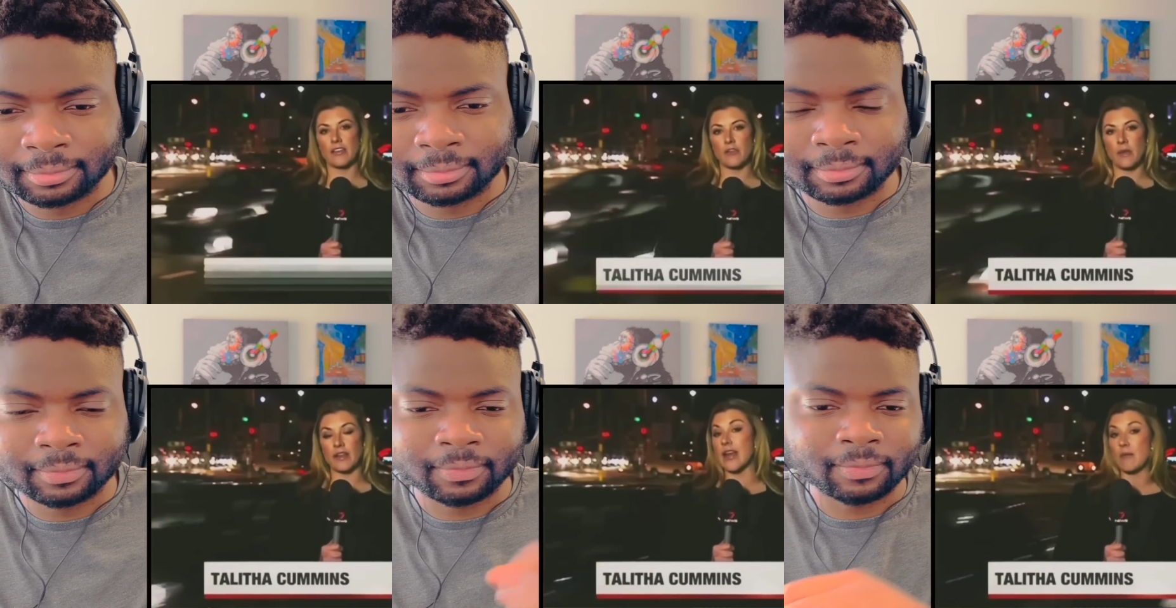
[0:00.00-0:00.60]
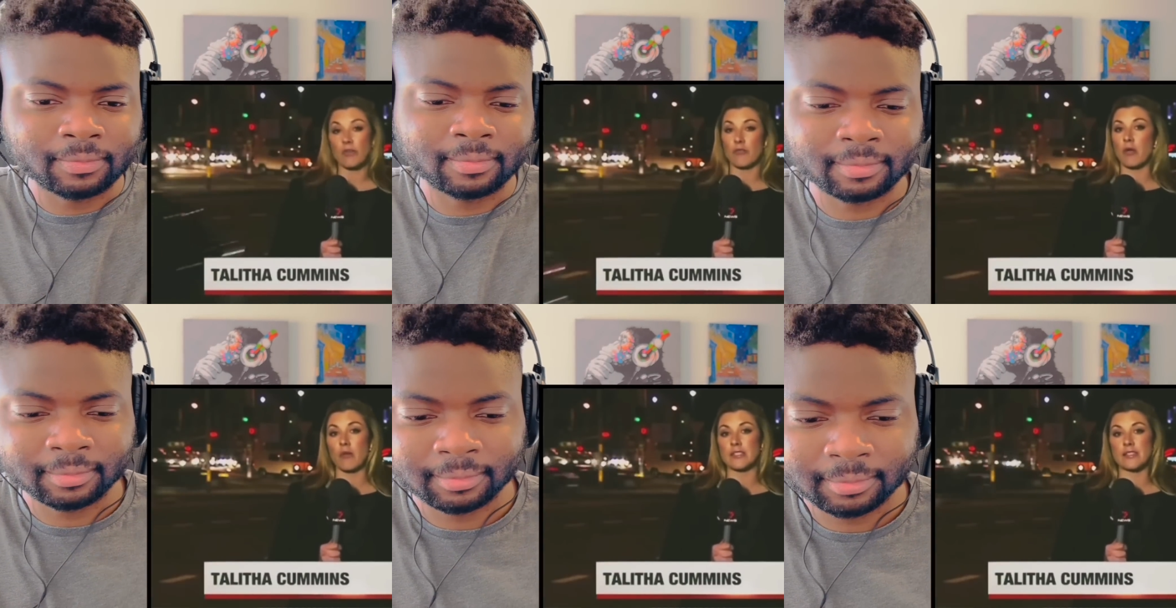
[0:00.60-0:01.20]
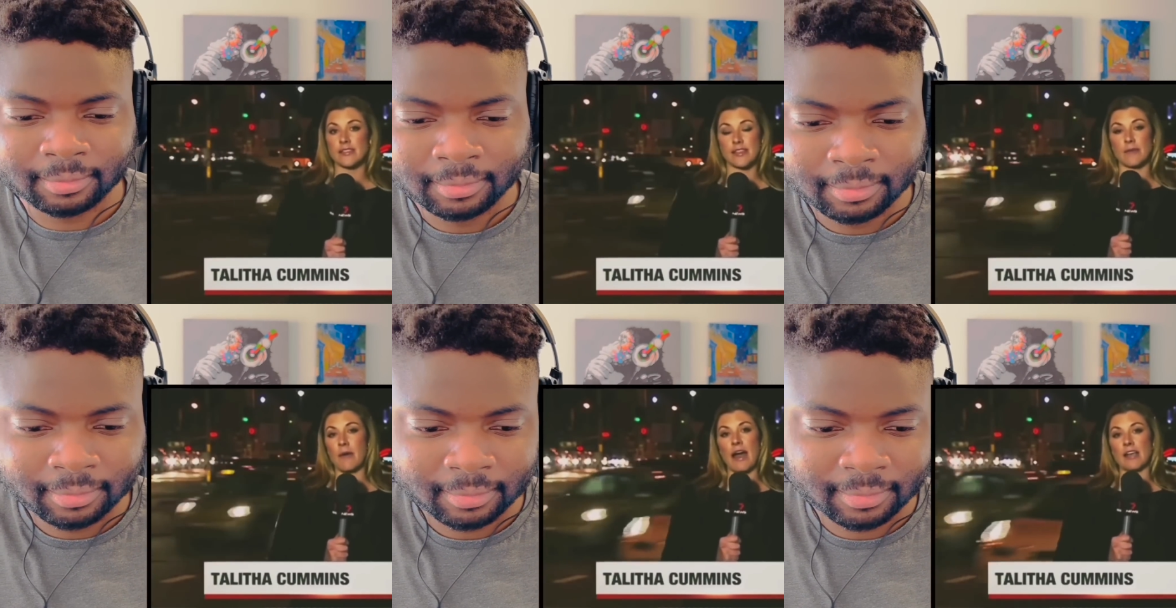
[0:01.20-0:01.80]
Speaker 1: there have been a number of promises in
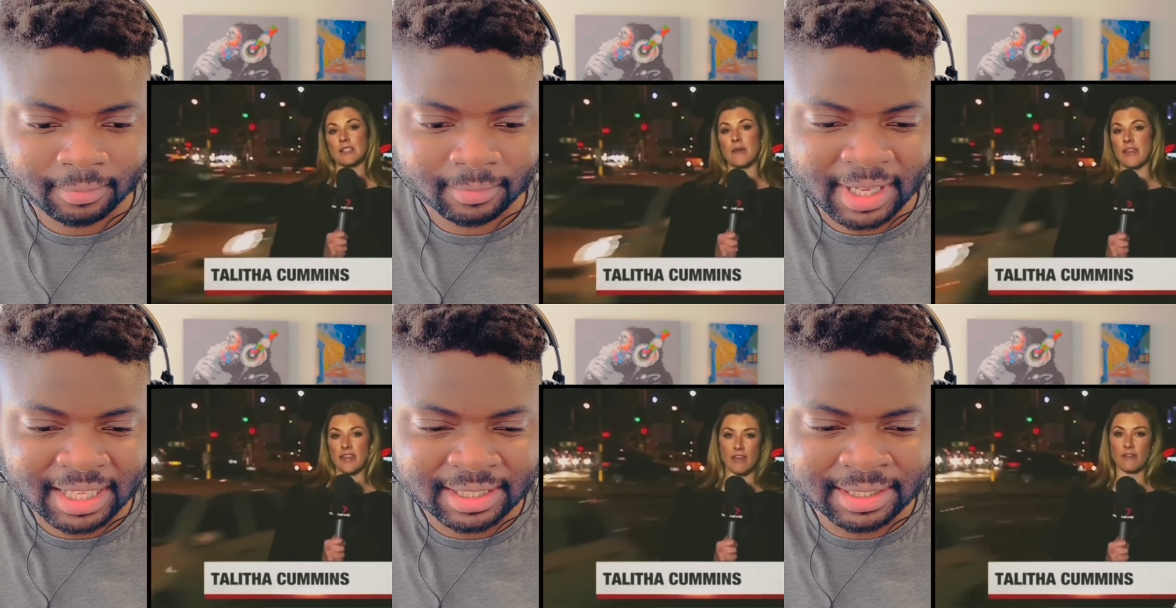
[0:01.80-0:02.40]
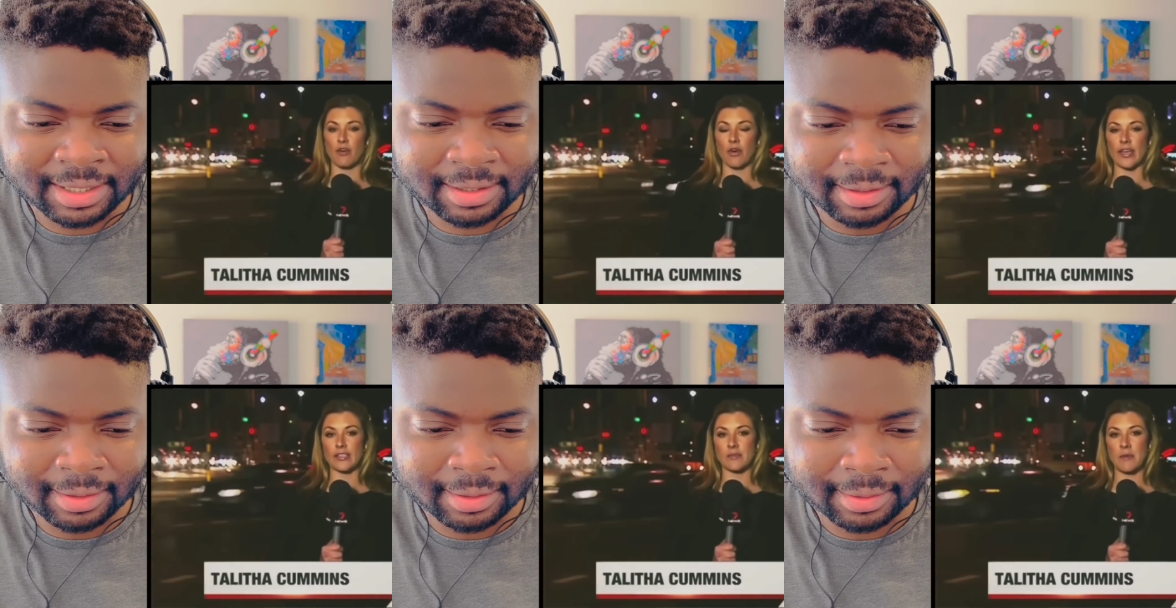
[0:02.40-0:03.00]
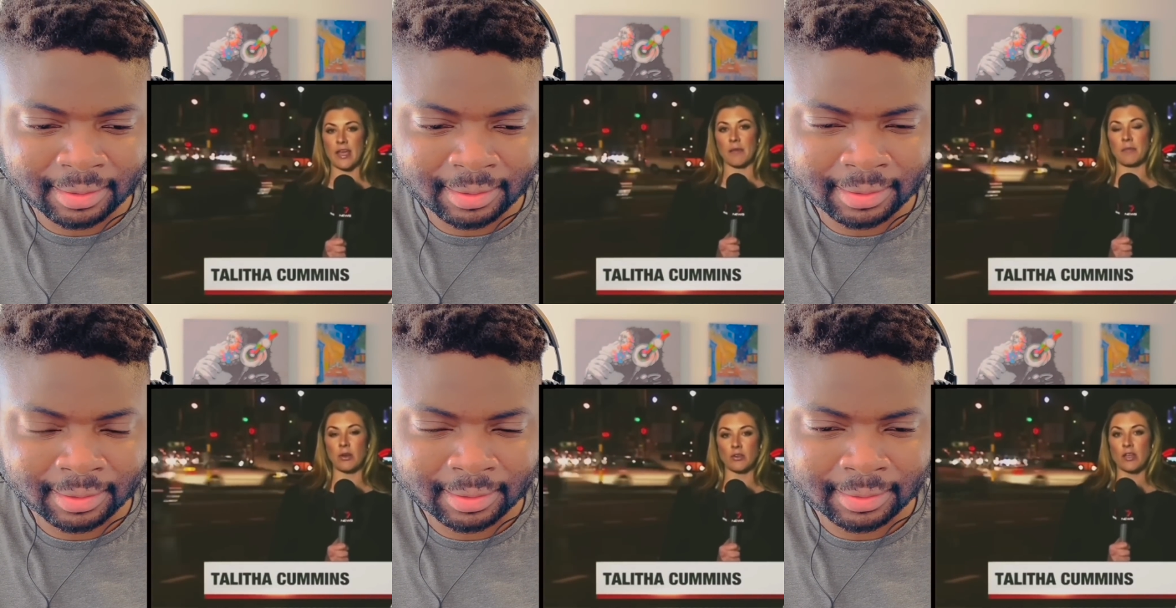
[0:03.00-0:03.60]
the past about the M4 East being
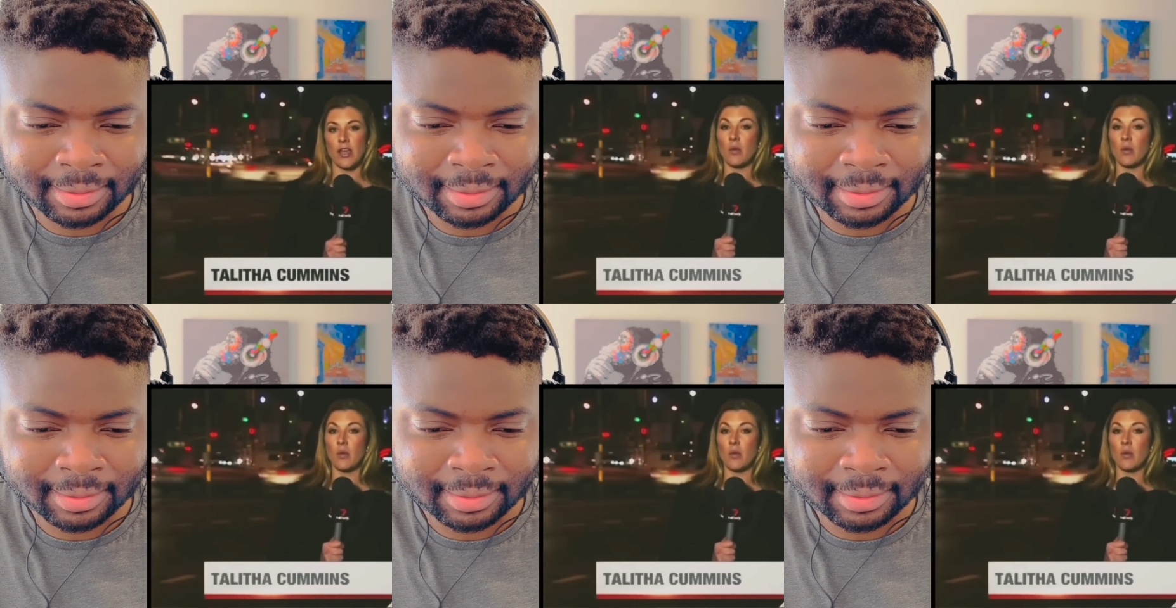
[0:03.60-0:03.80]
built,